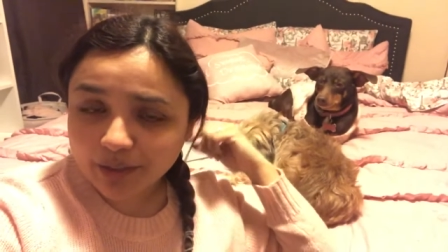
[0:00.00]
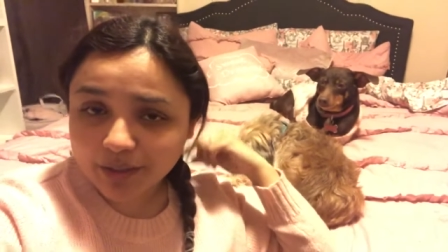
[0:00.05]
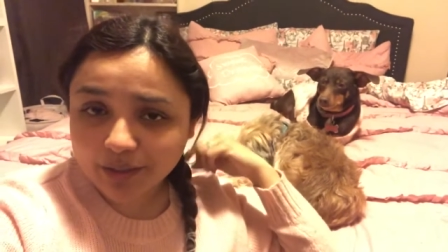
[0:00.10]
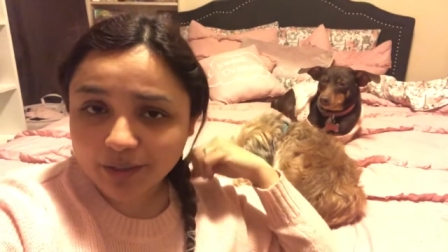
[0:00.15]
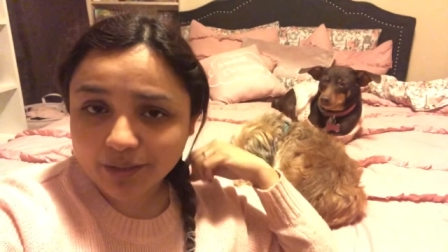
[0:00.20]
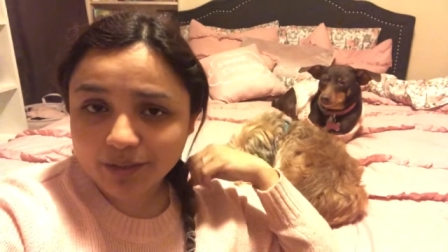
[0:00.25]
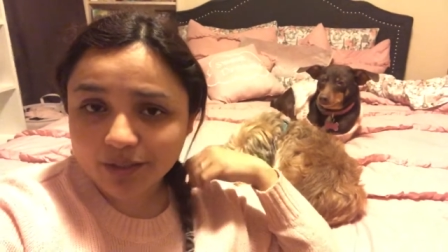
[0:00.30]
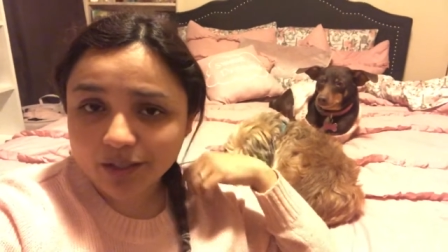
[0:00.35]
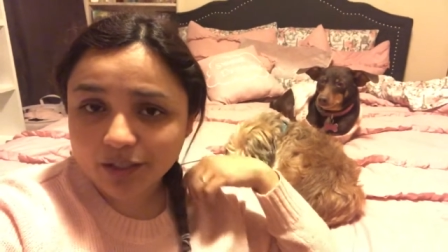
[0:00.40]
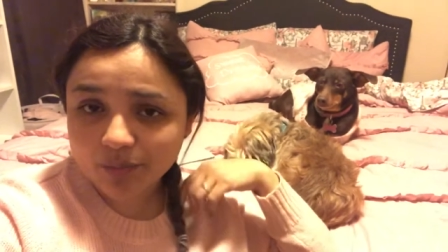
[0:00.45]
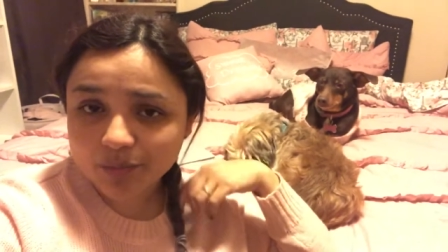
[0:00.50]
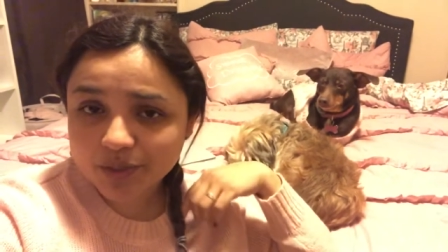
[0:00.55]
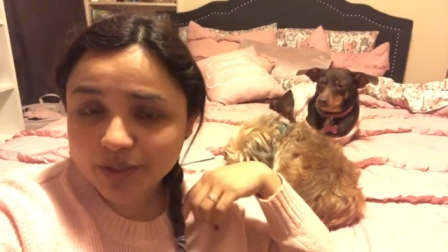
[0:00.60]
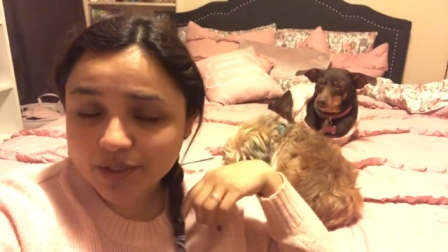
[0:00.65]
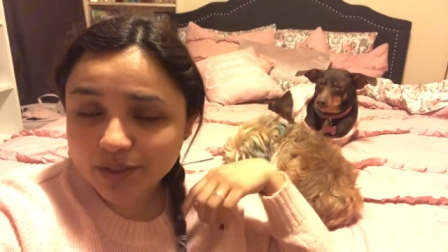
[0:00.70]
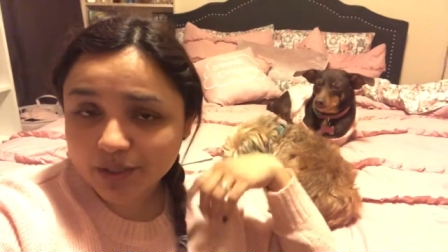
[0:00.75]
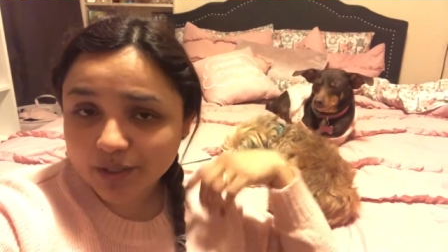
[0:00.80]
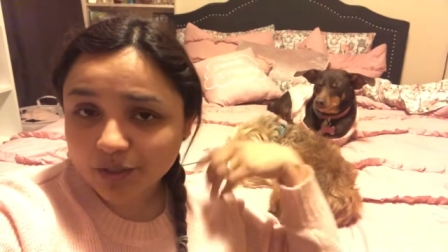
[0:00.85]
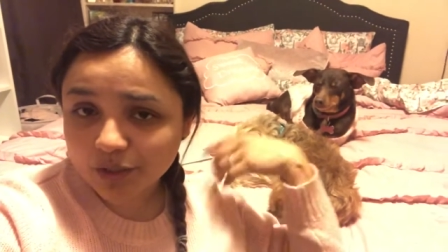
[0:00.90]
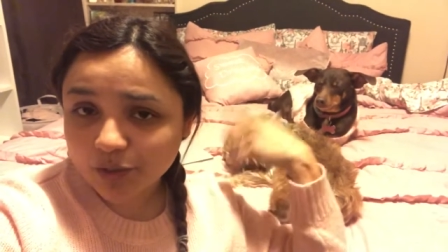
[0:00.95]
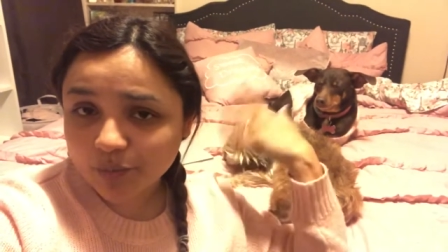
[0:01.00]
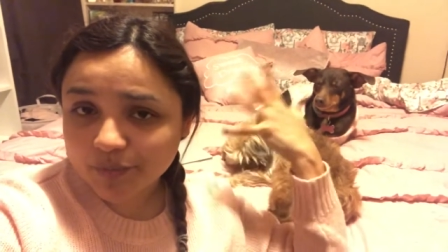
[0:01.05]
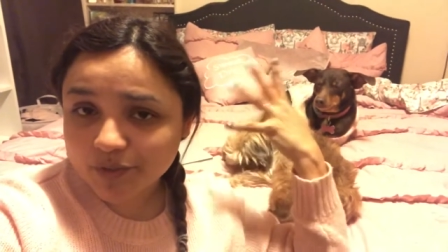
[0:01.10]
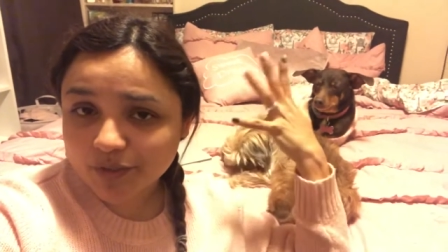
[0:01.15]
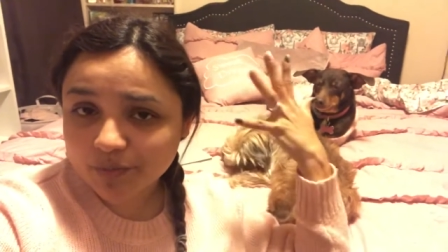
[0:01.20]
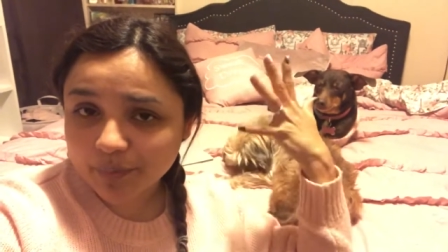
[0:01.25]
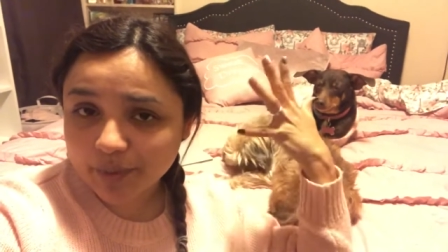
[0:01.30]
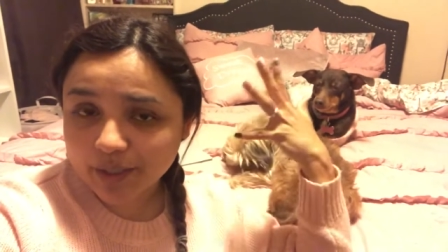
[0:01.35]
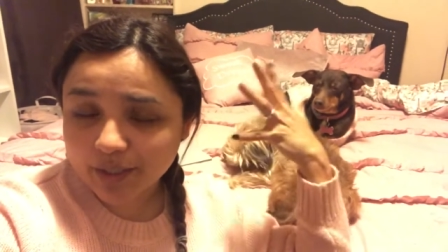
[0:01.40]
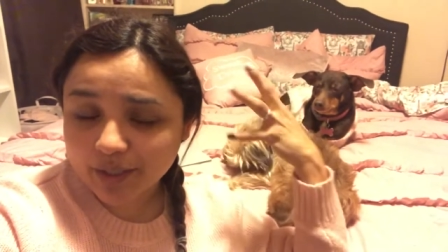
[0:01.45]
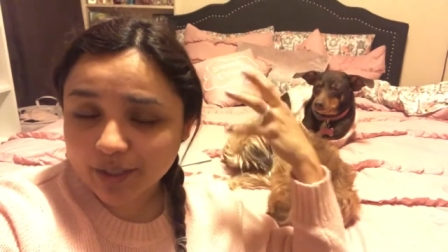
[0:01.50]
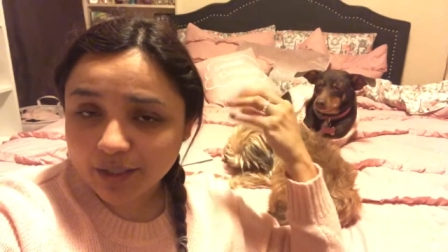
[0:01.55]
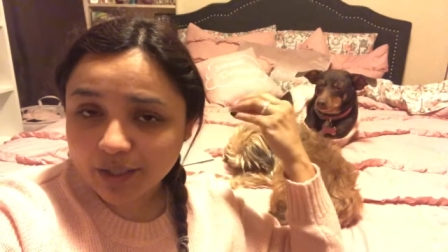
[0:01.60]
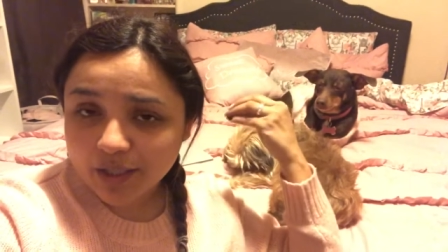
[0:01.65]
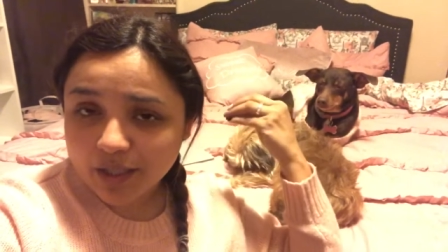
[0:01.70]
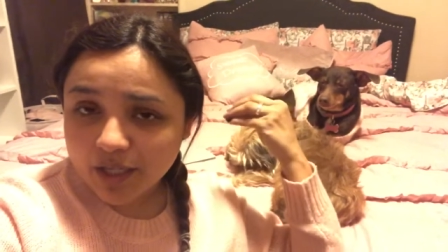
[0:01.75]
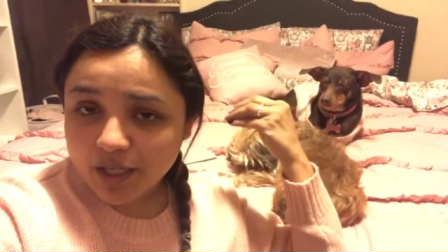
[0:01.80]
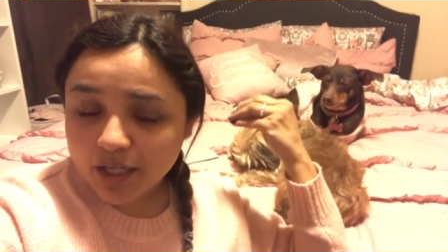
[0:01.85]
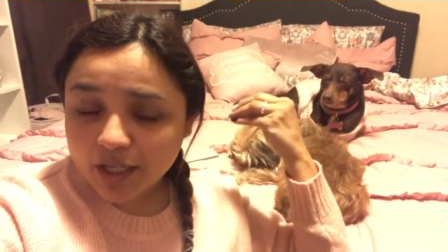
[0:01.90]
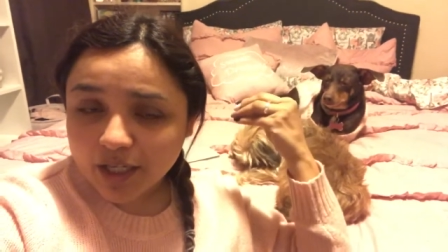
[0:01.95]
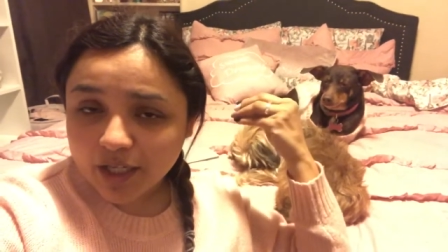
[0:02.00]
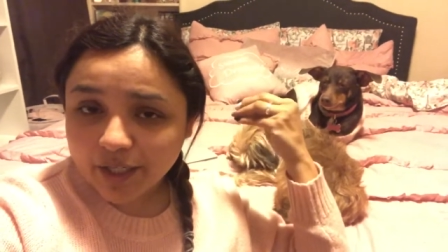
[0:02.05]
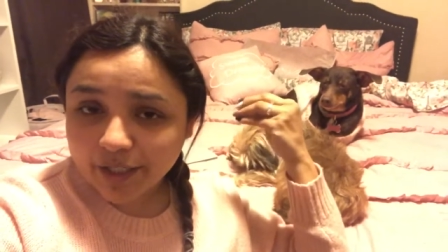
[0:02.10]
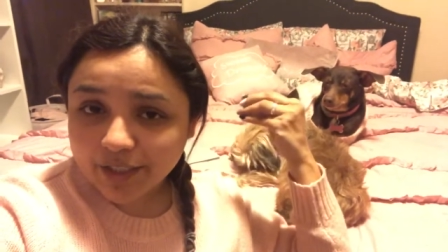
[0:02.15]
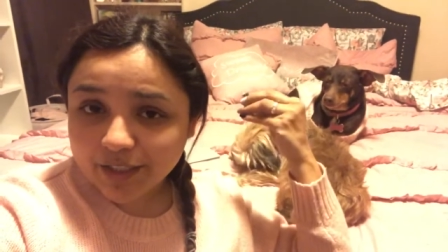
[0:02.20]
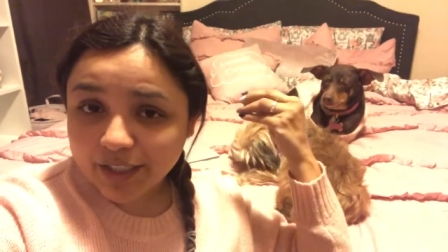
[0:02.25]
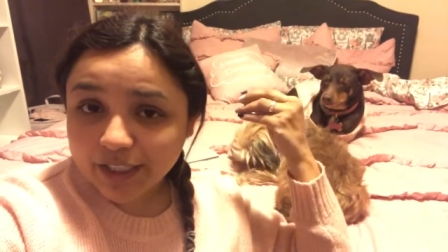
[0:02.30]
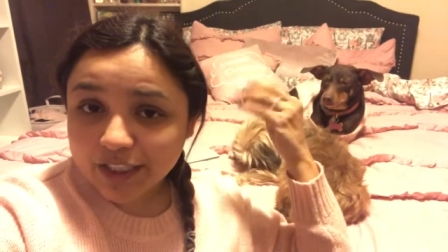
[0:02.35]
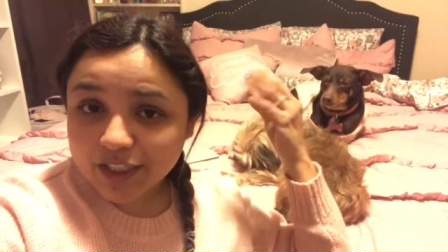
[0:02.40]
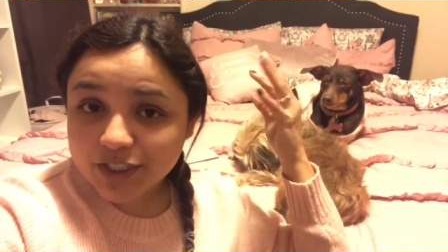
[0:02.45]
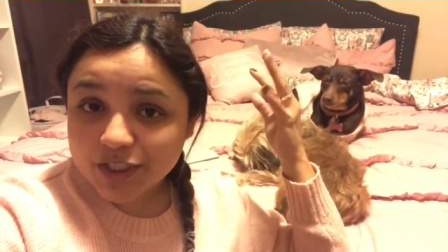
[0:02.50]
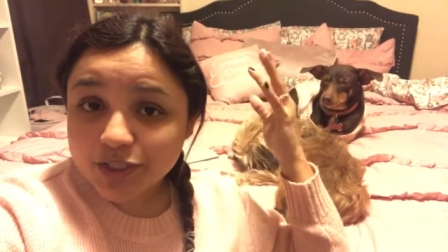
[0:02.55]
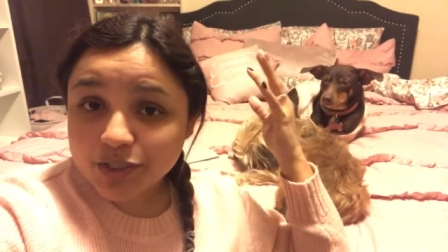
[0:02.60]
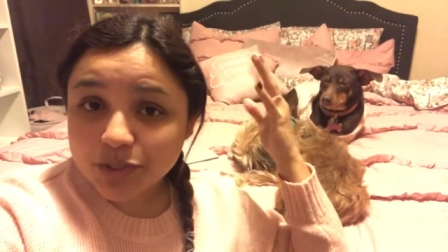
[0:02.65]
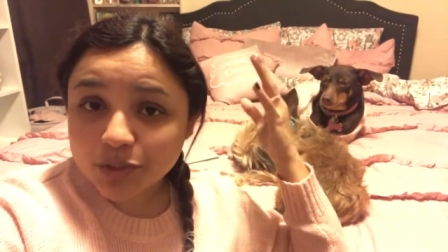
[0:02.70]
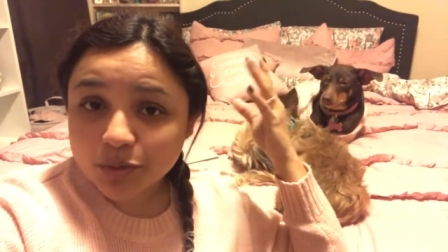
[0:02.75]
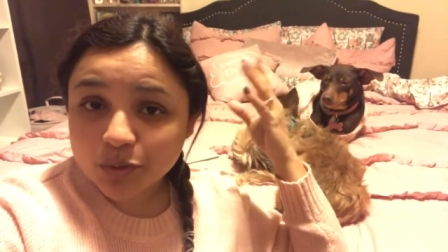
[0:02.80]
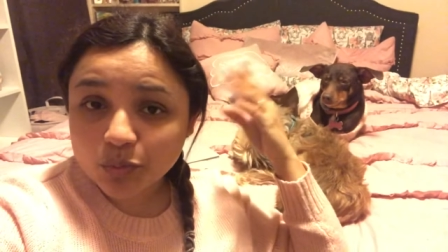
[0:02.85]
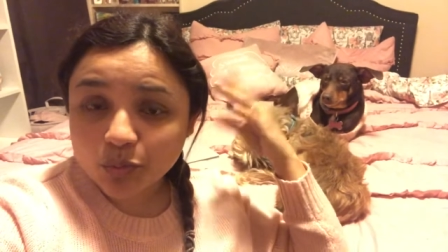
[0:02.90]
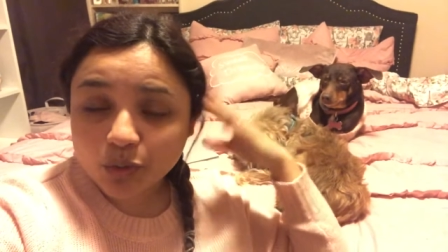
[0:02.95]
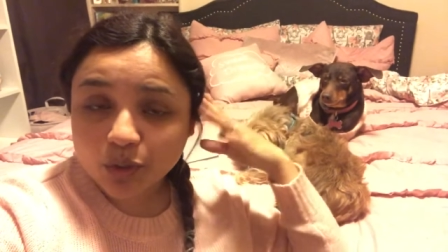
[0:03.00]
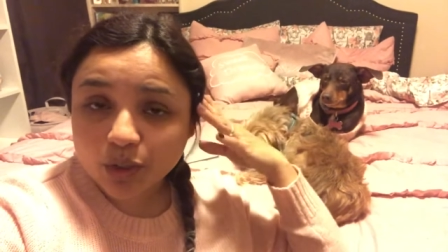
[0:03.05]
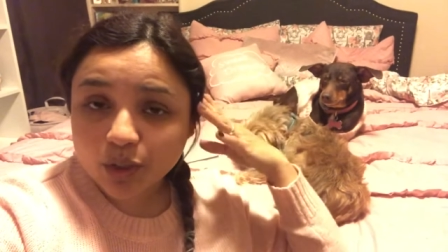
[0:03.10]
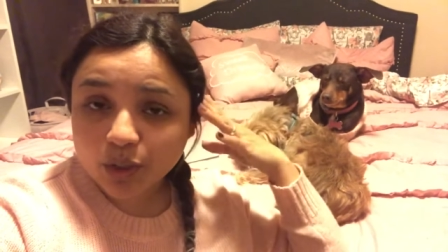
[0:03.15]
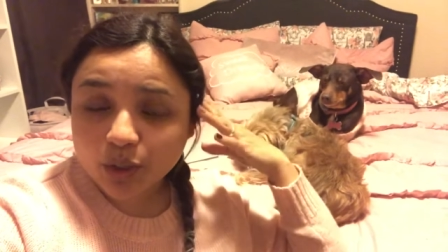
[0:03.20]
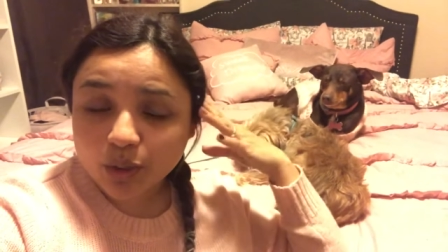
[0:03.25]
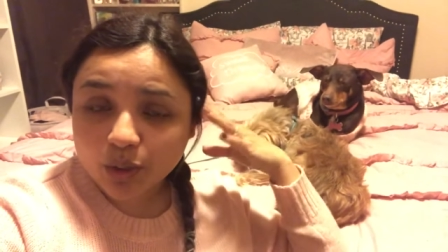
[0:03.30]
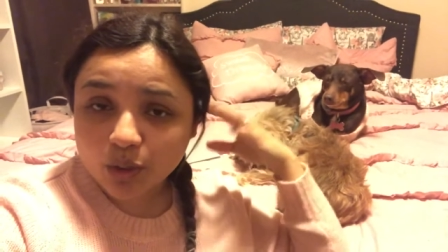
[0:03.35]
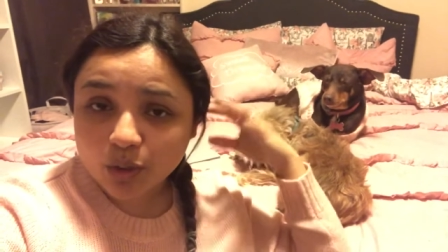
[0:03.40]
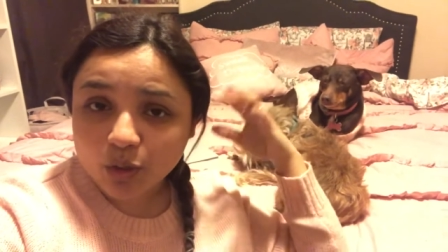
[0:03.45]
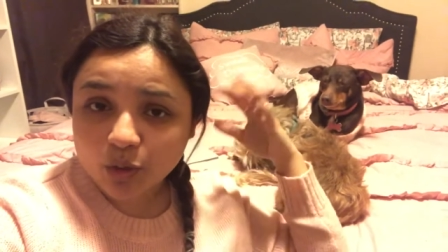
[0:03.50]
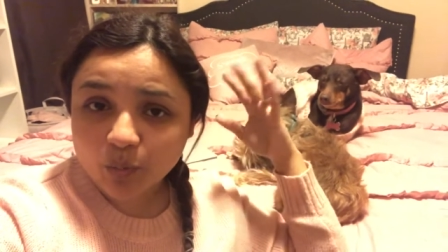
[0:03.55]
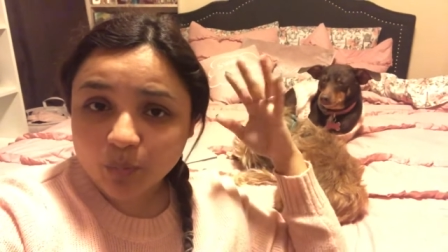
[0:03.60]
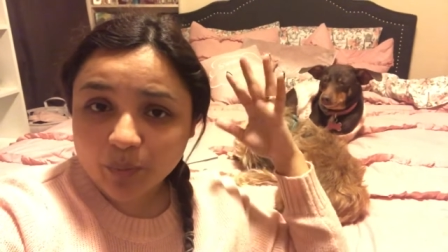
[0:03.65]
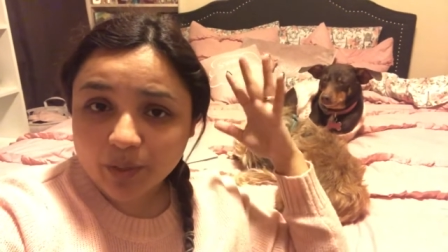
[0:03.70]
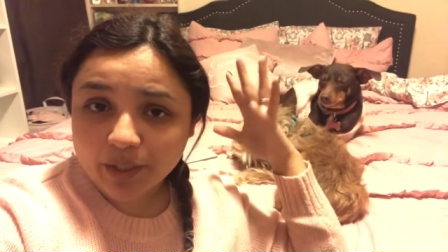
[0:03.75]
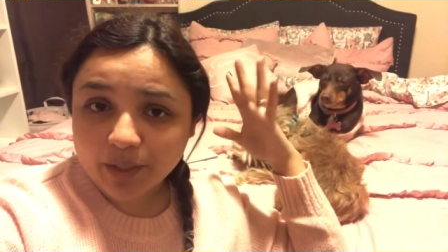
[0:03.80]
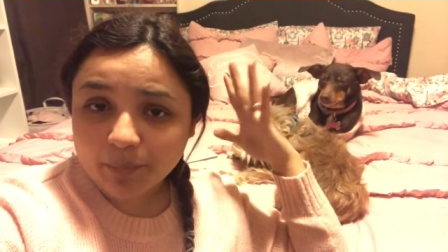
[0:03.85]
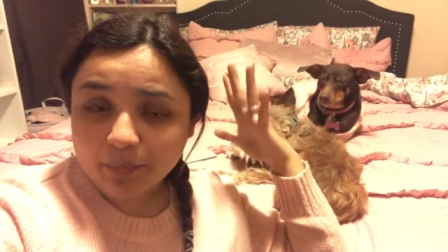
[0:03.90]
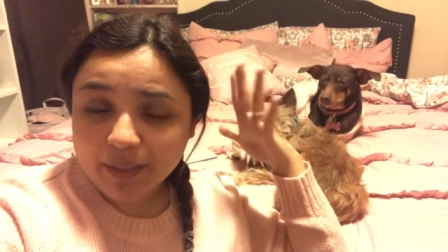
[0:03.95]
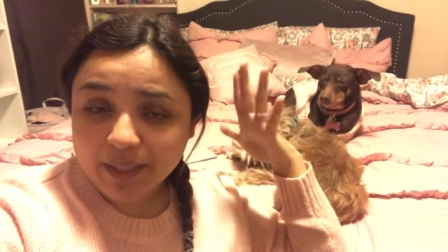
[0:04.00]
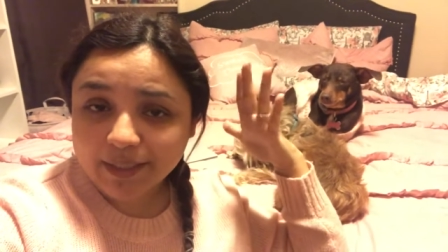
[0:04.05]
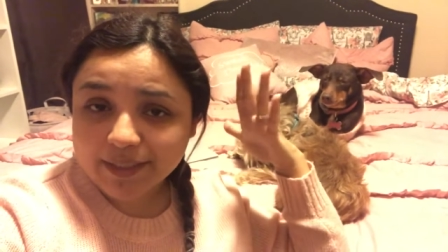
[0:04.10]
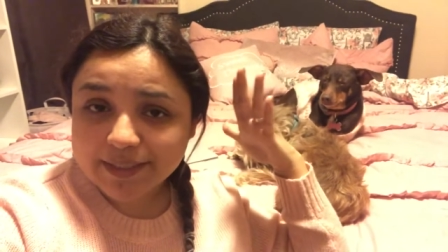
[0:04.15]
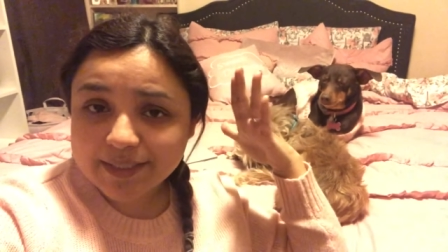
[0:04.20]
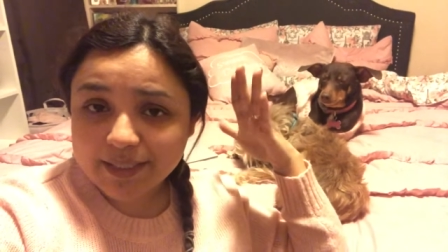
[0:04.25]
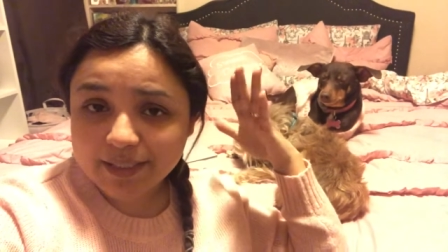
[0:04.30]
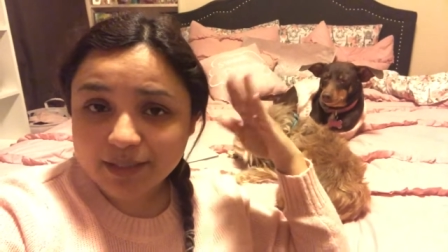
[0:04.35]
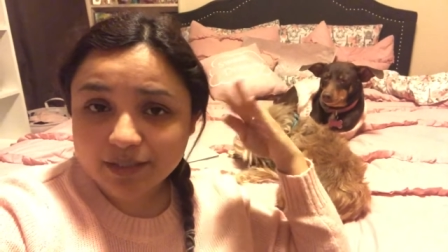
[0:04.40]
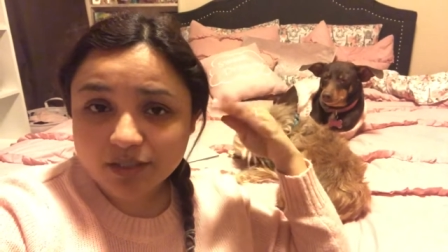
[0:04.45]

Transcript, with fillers: and then I'm just gonna come to bed. I need to work on my magazine,